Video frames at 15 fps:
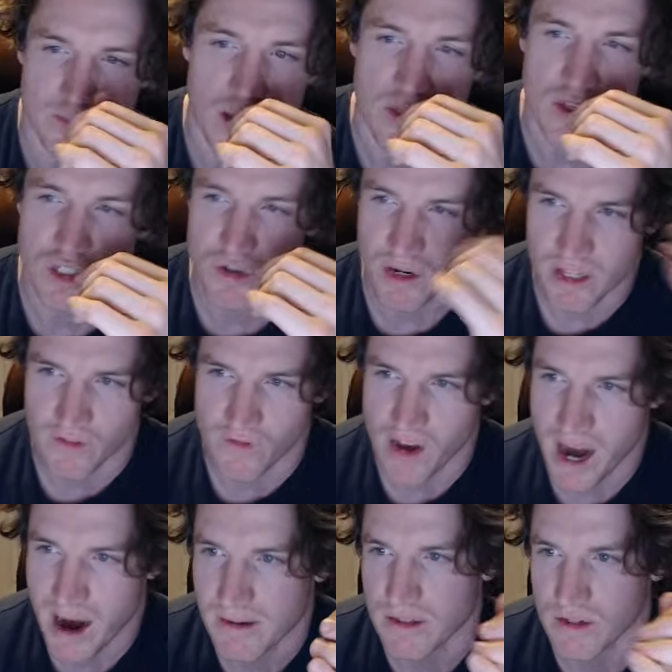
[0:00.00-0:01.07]
And the strength of
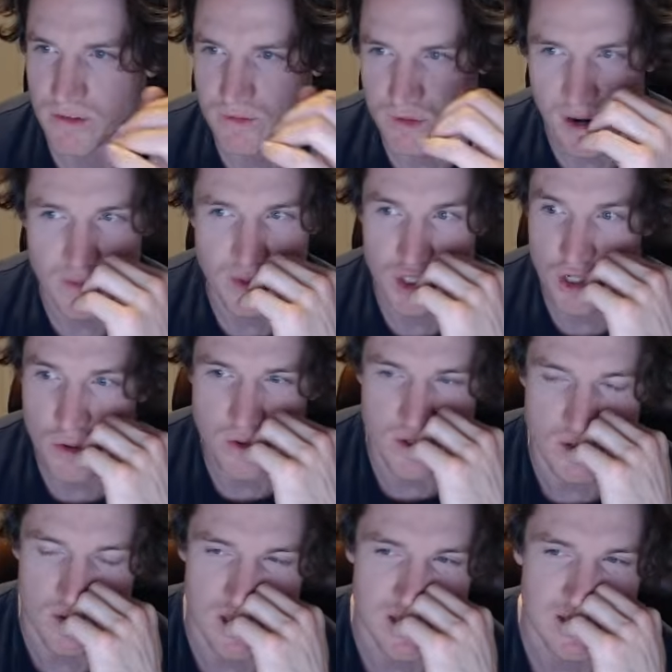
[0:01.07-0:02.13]
character of Trump shows
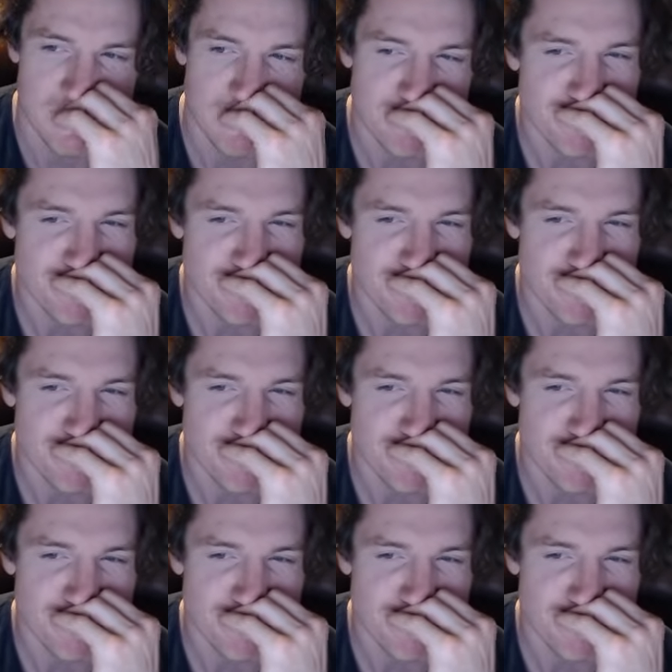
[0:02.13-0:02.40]
you this.